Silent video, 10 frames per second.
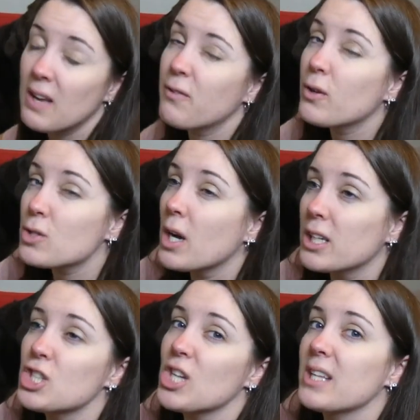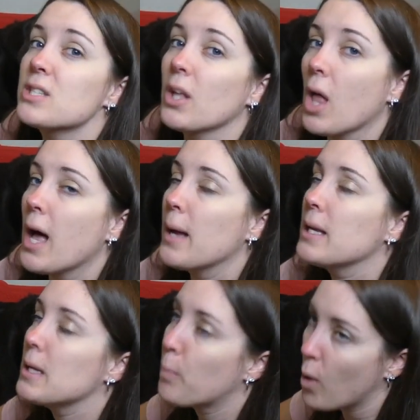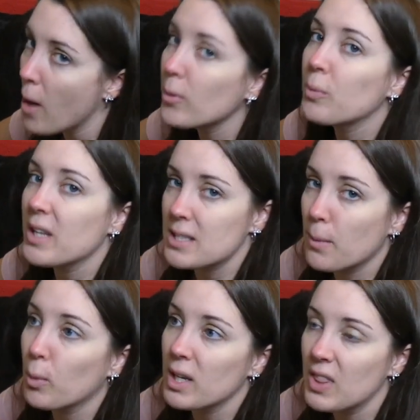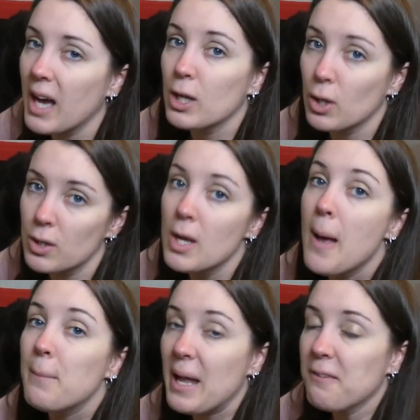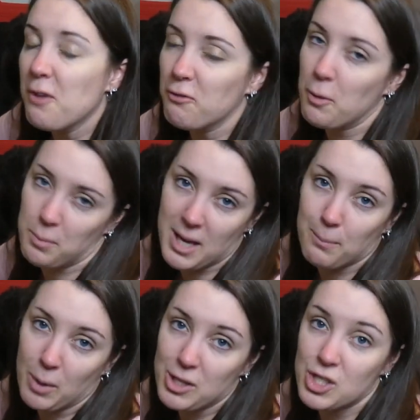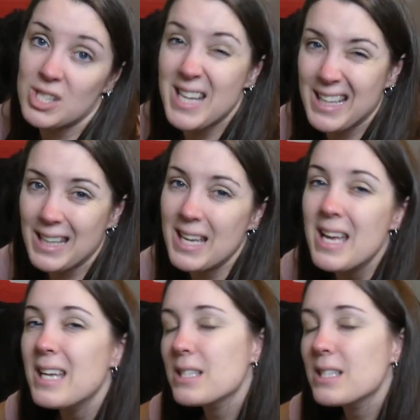If your dog sheds a lot, he probably is a breed that could benefit from being brushed daily.